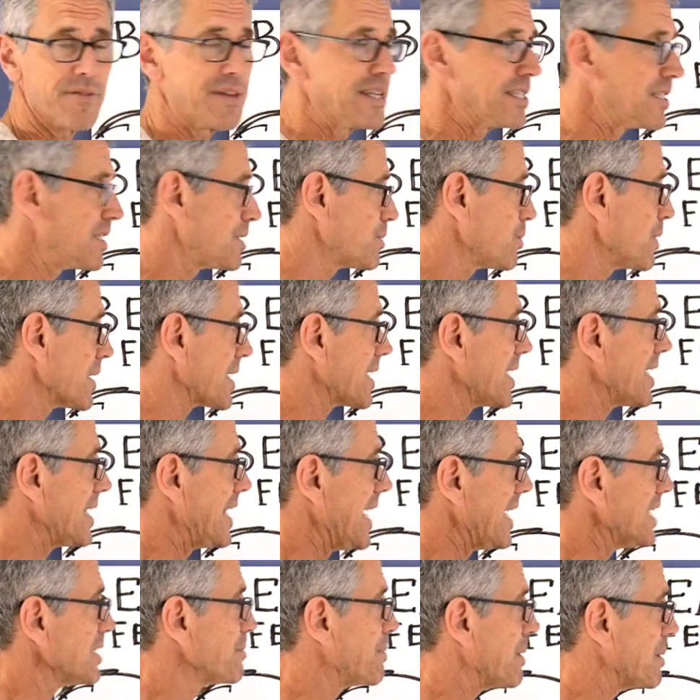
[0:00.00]
This is what
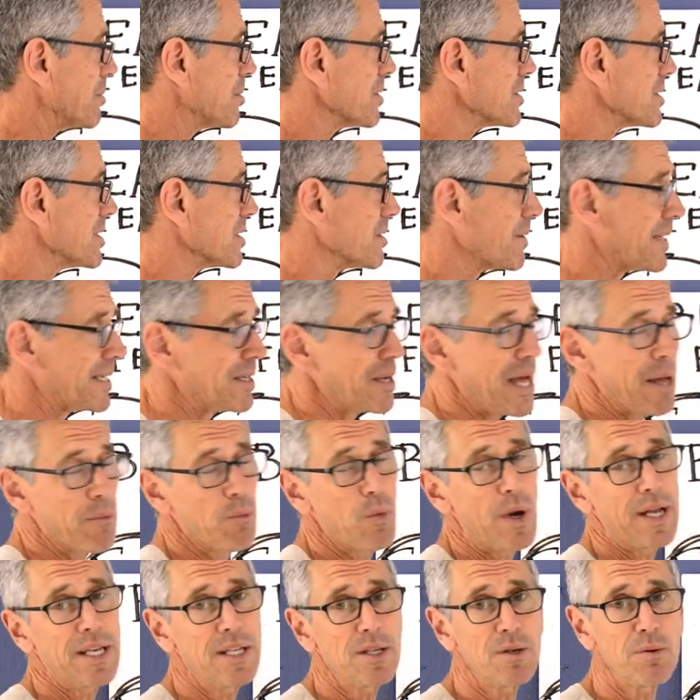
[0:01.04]
connects people to. And
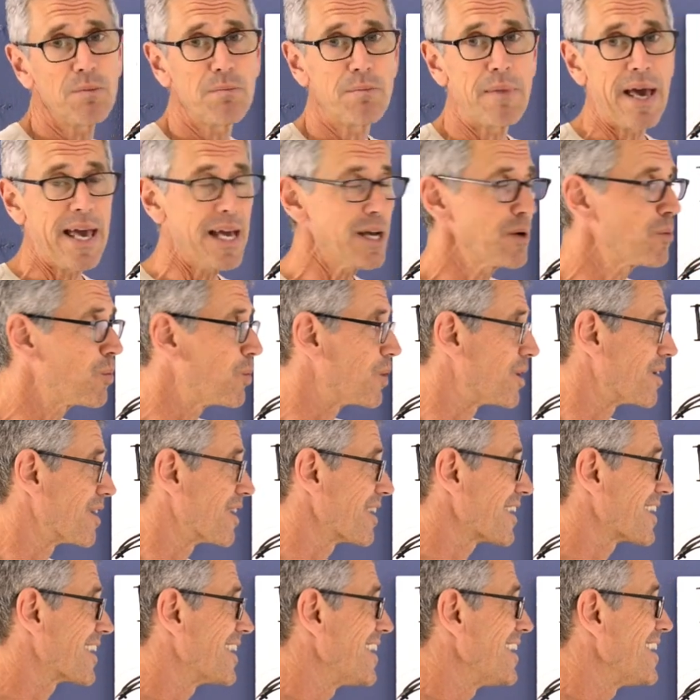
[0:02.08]
when you make
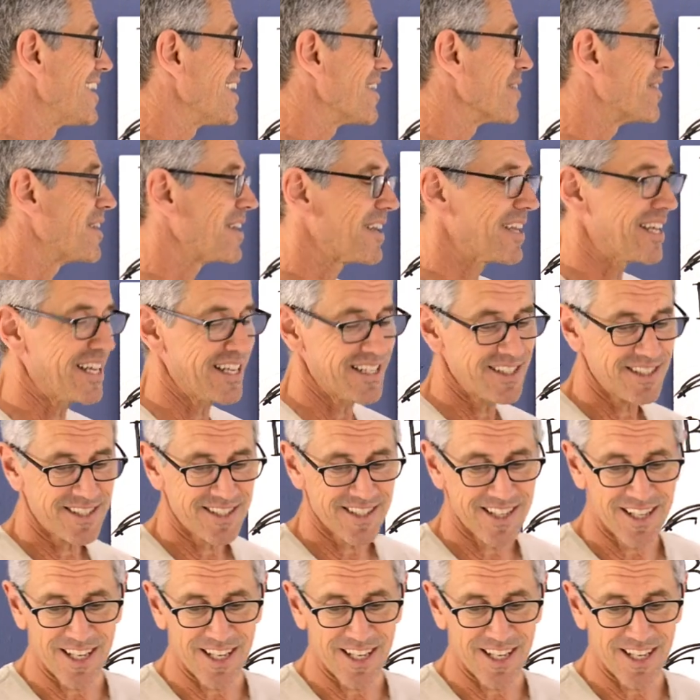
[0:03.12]
work that is,